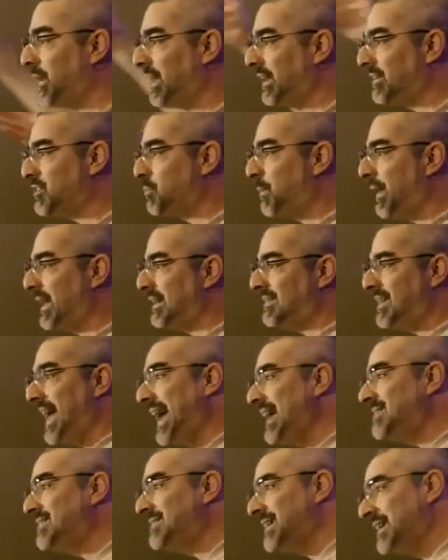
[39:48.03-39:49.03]
we can spend
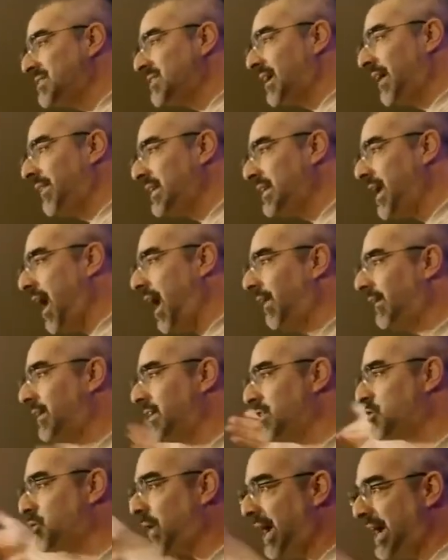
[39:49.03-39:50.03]
10 cents on the dollar
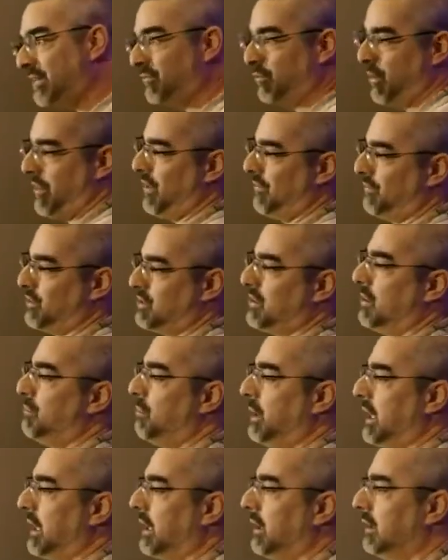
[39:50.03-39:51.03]
to trade with it for
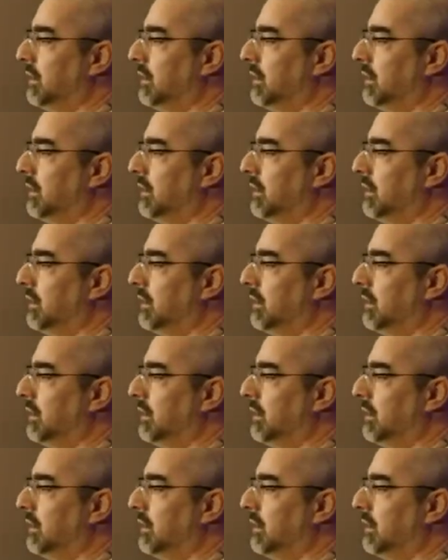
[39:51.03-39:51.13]
somebody.